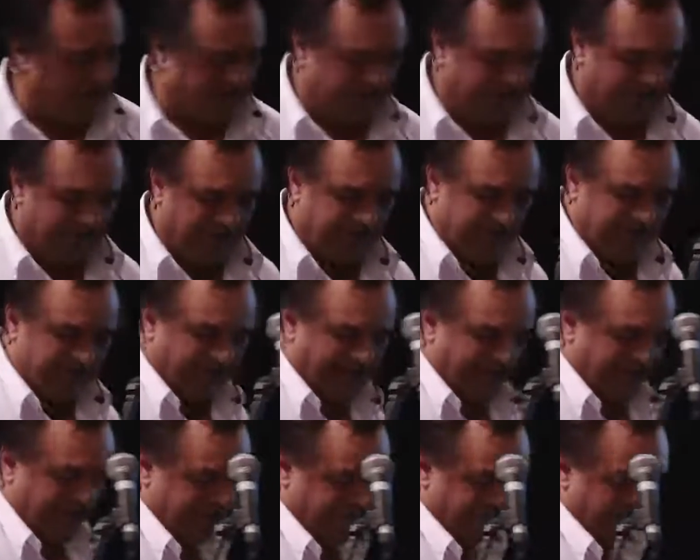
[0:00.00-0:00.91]
here. This is
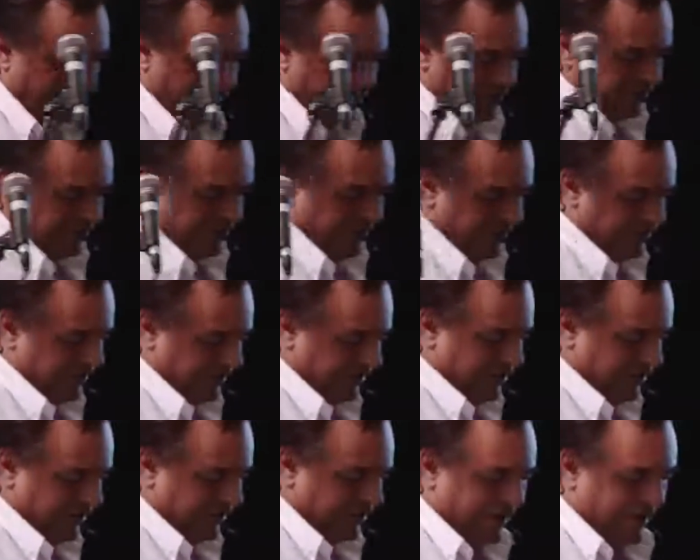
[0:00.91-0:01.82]
actually going to start to
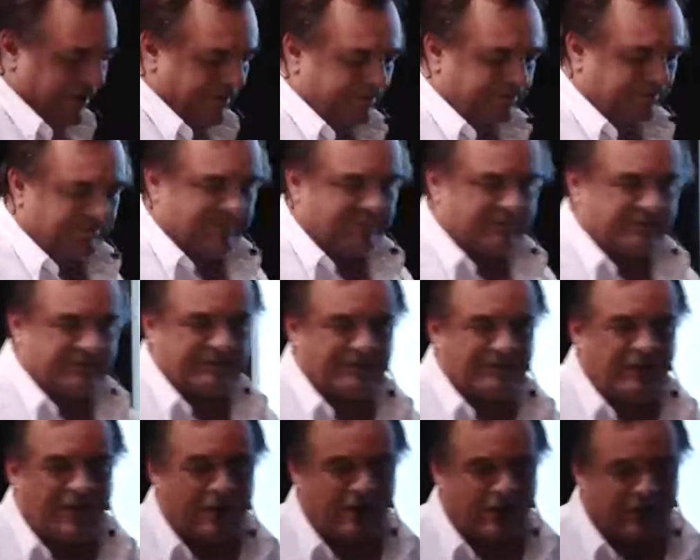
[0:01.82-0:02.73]
cure up
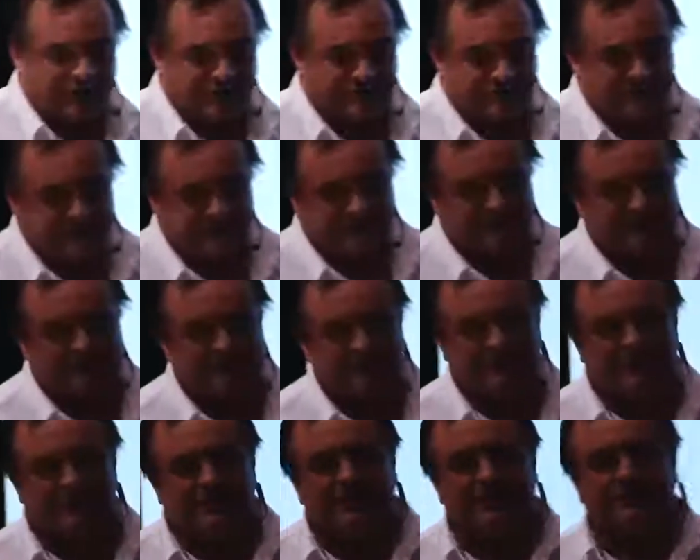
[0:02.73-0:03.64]
and harden.
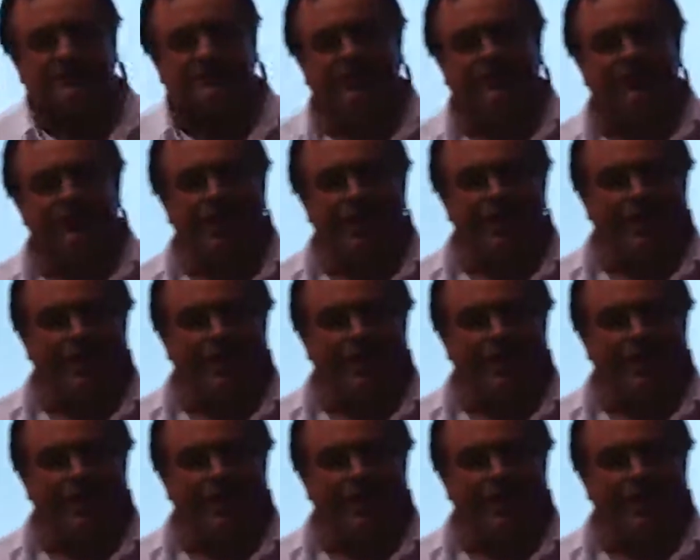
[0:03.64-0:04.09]
When it